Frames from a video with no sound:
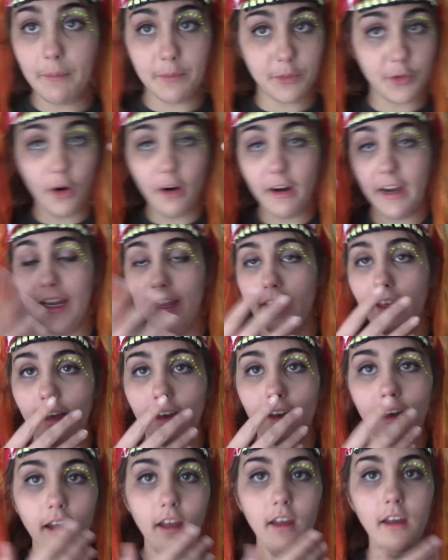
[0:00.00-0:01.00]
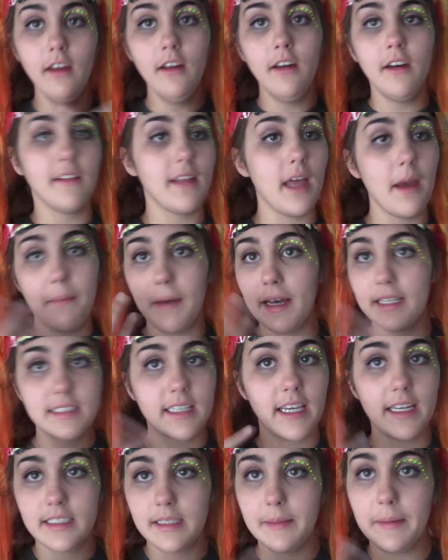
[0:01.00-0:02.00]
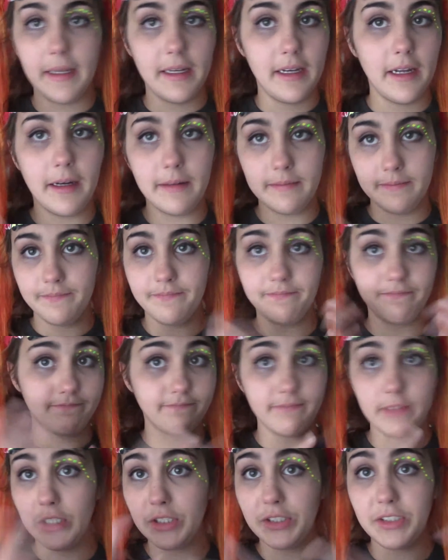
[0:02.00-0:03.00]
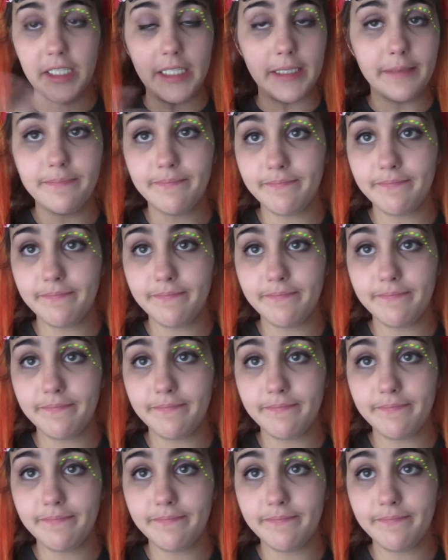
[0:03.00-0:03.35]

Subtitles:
sorry, that mask gets a bit dusty.